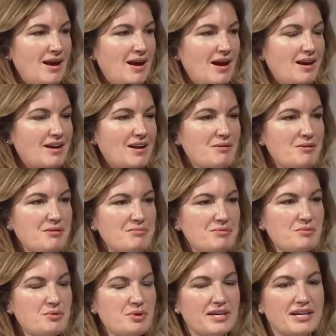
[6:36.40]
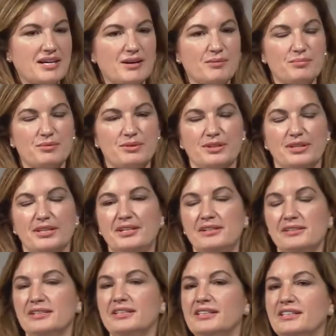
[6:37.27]
And I remember walking up the
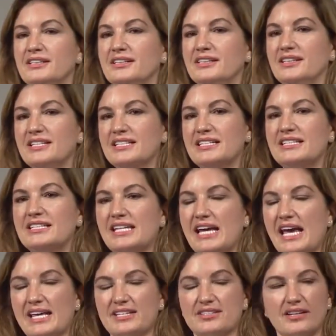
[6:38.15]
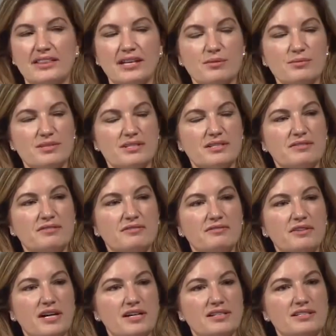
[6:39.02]
stairs, and I think it was the
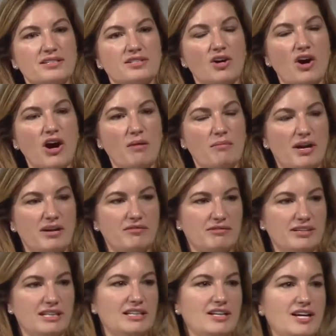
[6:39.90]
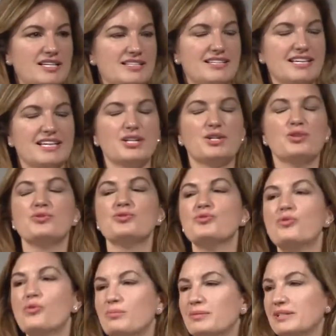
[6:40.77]
first time I realized the
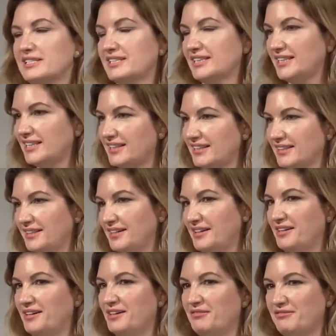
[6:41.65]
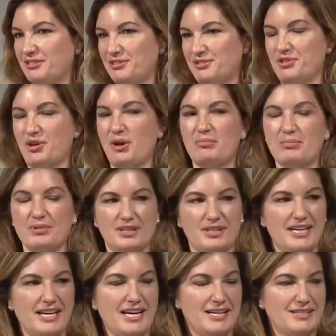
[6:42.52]
enormity of the job that
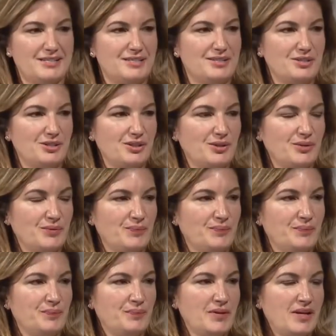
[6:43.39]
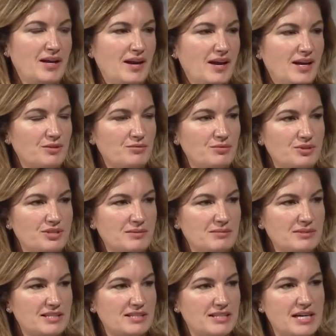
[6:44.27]
I had to do. And I walked up
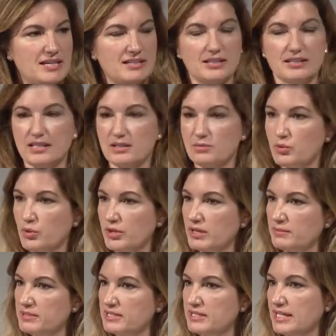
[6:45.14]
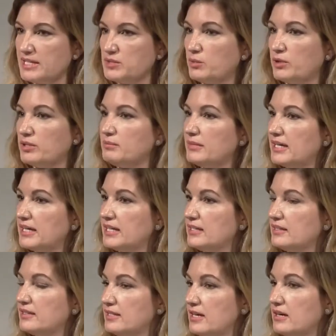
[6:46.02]
the stairs, and as I walked up the stairs, one of my
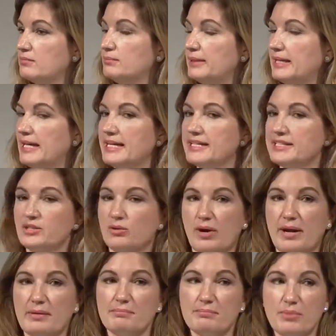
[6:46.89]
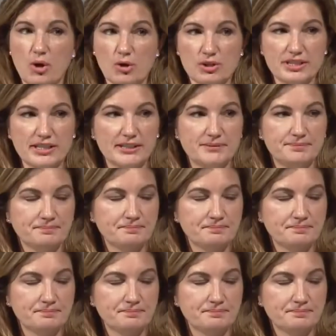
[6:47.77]
young players, Graham Potter,